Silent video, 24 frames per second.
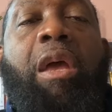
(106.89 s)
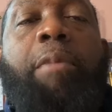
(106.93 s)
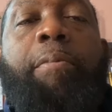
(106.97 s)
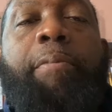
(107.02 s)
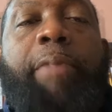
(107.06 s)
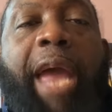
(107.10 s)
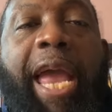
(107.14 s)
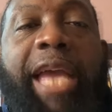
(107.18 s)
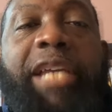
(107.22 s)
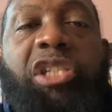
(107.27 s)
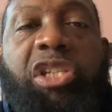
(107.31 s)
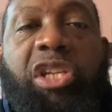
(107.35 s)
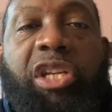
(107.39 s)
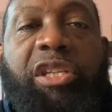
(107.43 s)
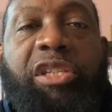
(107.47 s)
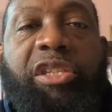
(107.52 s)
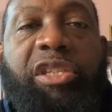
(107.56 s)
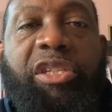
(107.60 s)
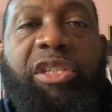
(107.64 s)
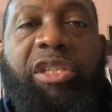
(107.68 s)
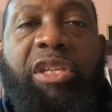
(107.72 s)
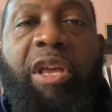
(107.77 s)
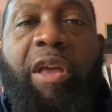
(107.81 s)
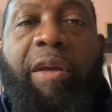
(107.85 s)

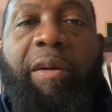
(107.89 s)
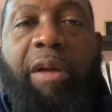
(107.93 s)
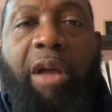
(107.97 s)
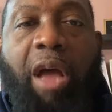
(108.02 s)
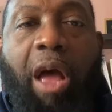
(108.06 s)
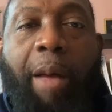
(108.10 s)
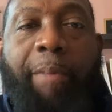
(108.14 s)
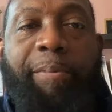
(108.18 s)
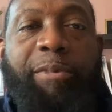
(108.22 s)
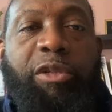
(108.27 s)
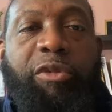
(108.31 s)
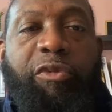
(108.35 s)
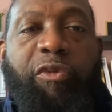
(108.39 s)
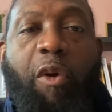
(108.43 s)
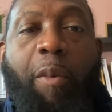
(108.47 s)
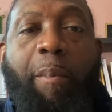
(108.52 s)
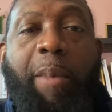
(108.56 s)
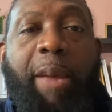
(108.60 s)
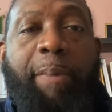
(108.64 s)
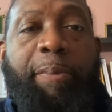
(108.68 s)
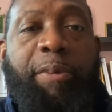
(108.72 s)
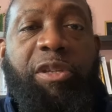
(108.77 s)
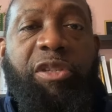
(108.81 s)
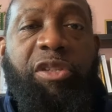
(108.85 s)
Patience comes from
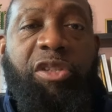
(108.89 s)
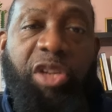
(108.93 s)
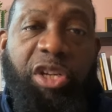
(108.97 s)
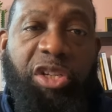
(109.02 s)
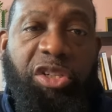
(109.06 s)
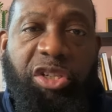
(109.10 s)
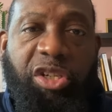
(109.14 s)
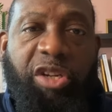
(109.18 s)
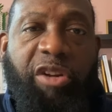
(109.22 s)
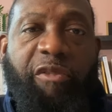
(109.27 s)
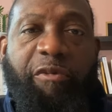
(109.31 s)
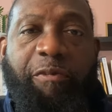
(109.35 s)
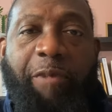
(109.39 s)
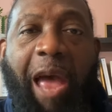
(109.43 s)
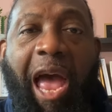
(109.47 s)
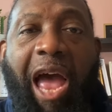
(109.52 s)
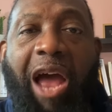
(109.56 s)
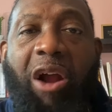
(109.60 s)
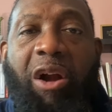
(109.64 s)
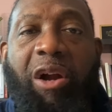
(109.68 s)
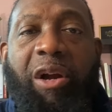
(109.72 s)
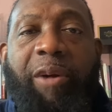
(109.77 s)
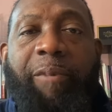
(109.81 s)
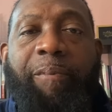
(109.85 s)
a position of
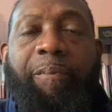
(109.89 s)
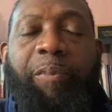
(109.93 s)
power.